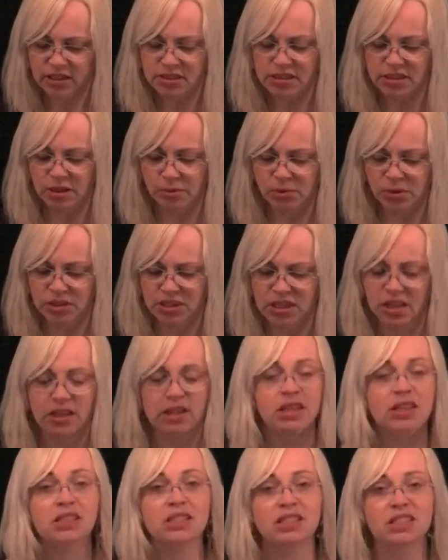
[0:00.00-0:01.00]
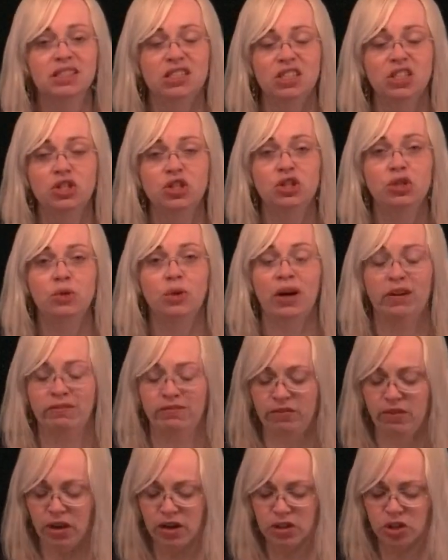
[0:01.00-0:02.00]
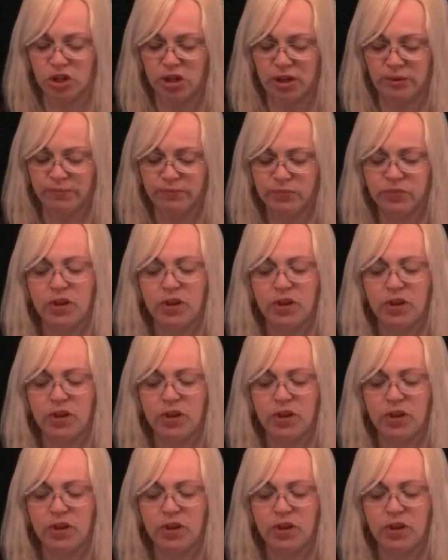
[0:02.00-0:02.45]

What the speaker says: subcutaneous tissue, and fascia.